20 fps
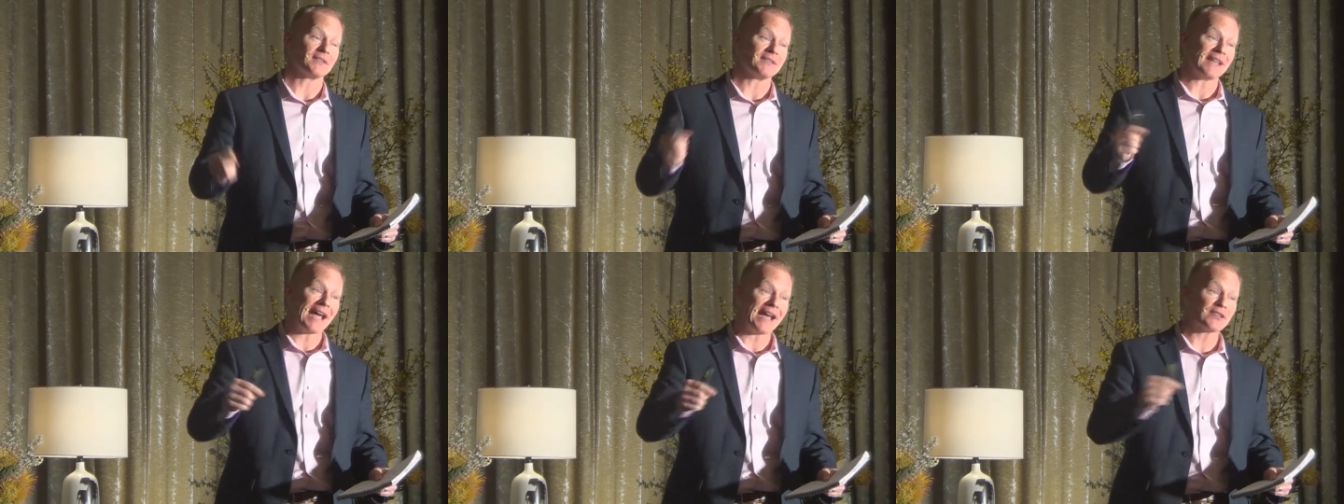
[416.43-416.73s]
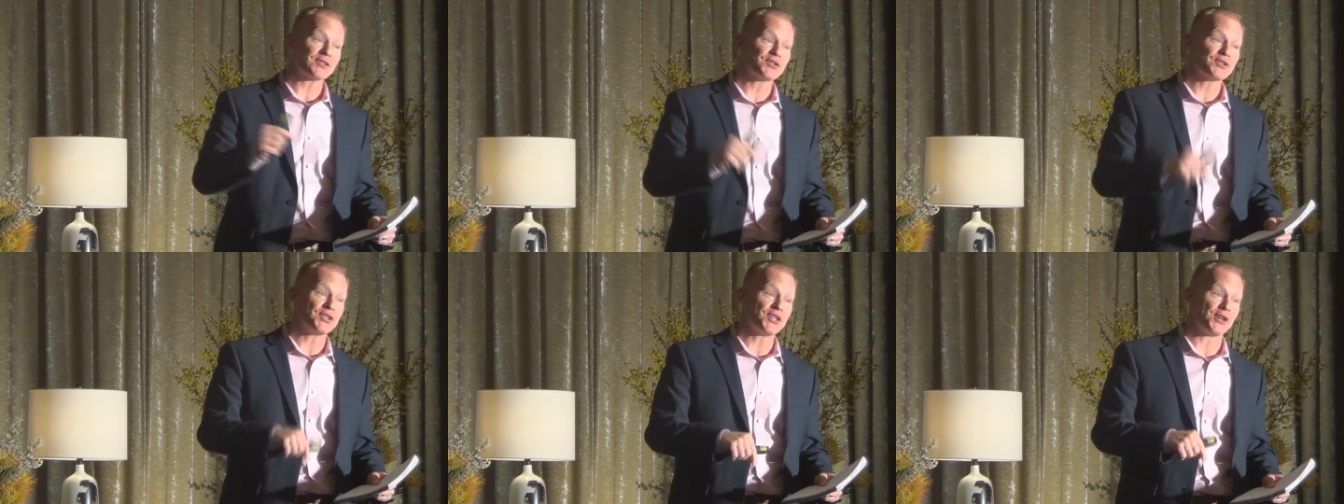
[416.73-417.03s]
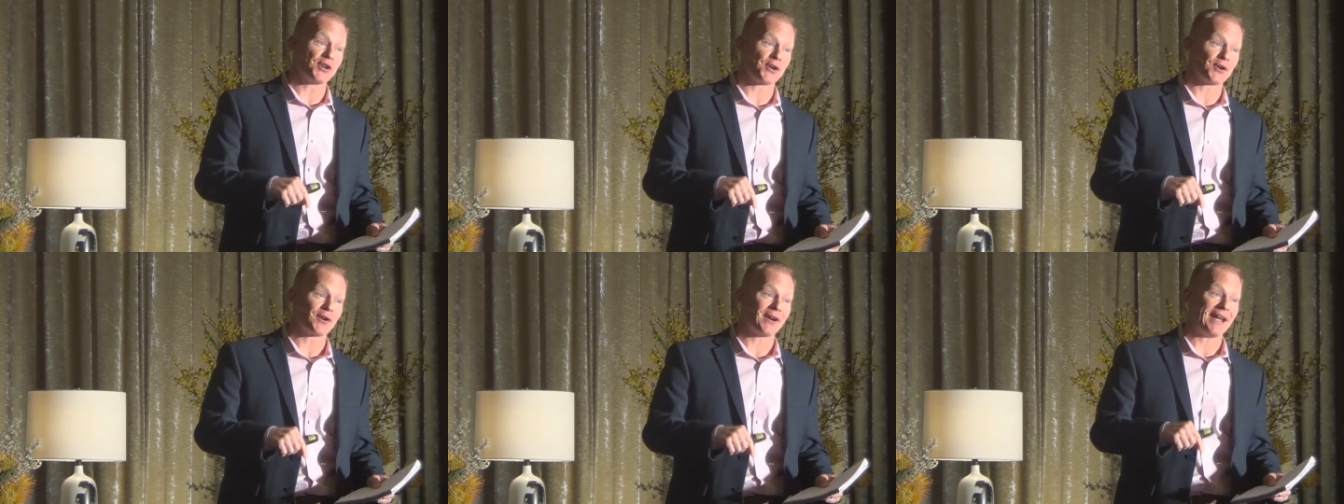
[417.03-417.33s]
last
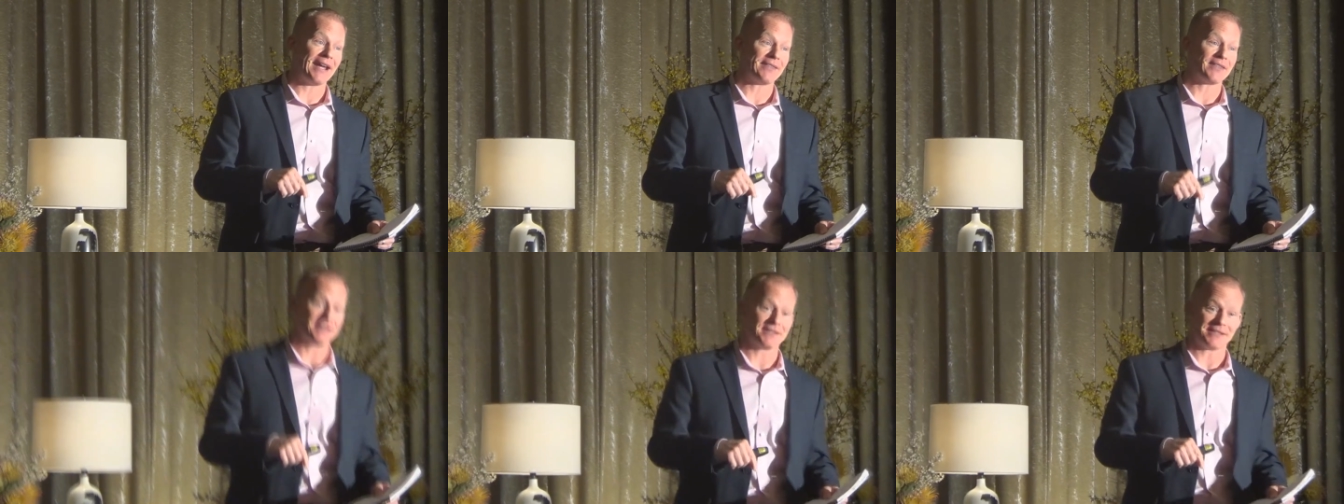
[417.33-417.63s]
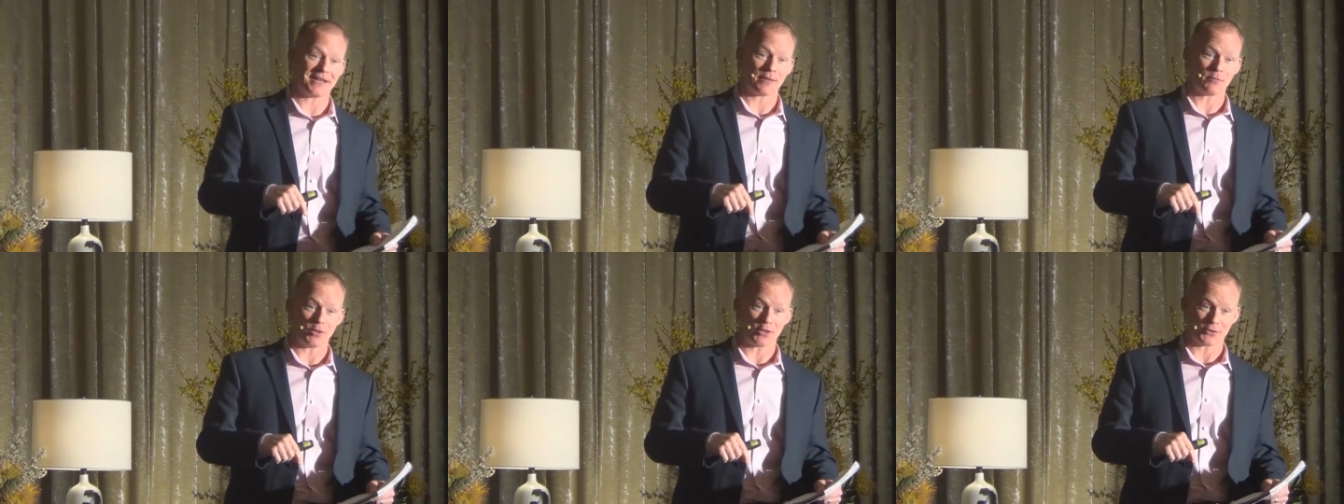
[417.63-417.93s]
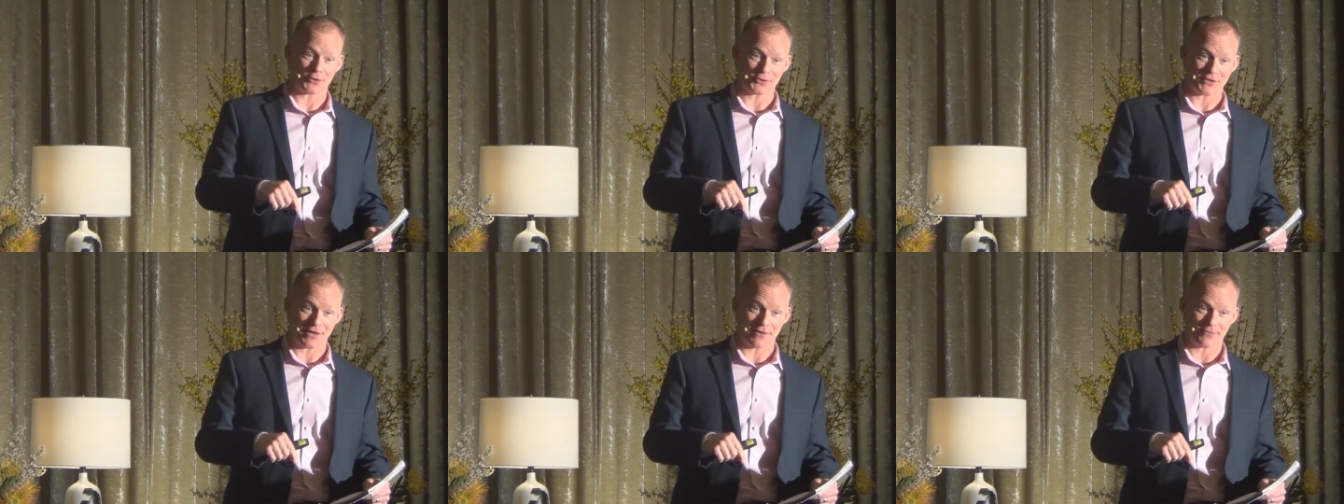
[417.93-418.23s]
year at the Design
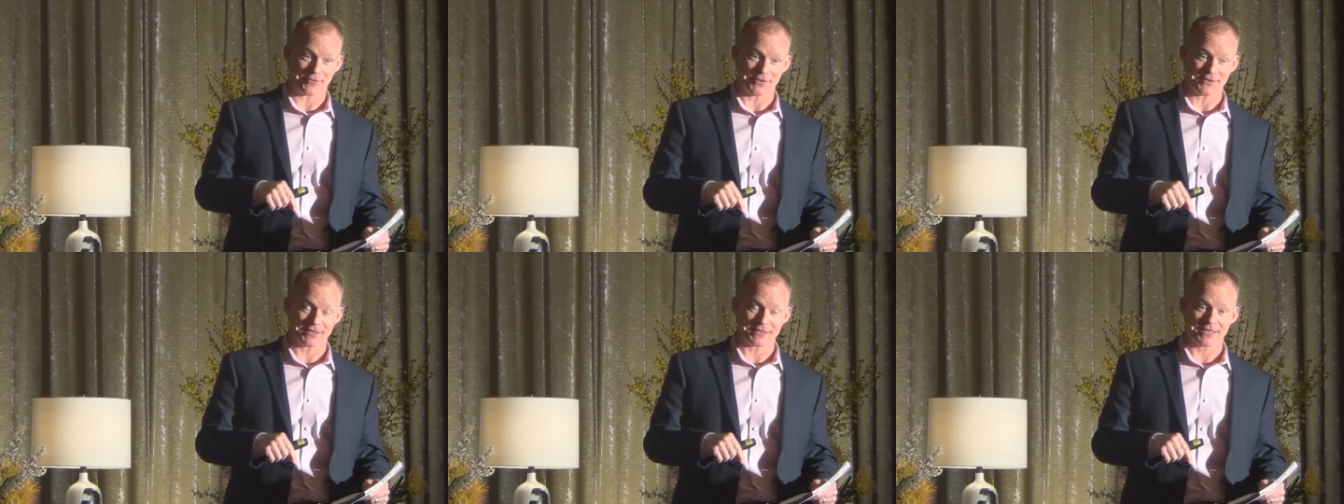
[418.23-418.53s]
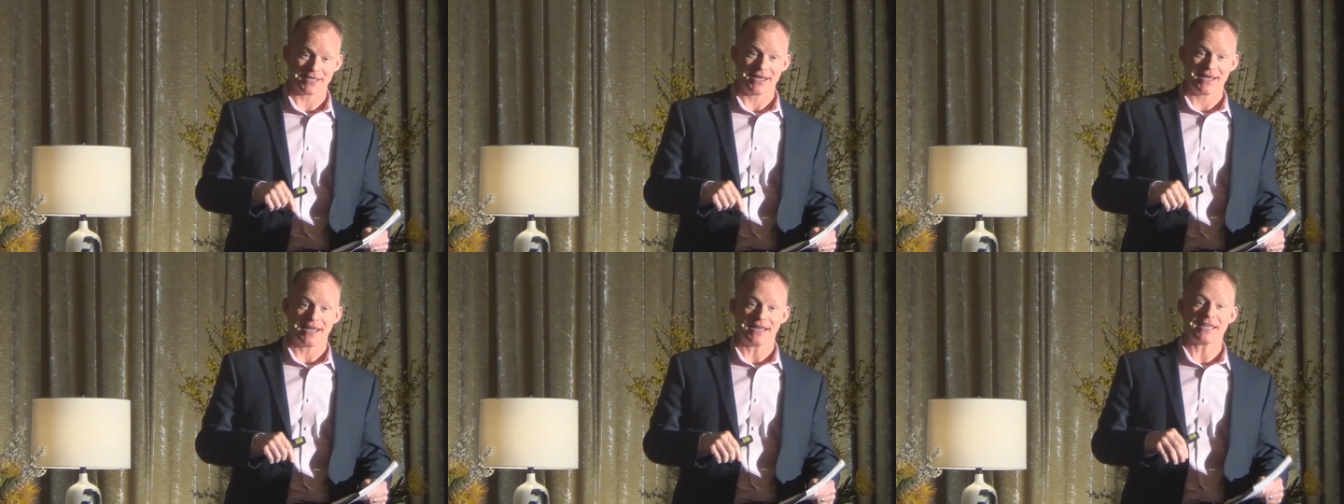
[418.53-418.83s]
Bloggers Conference,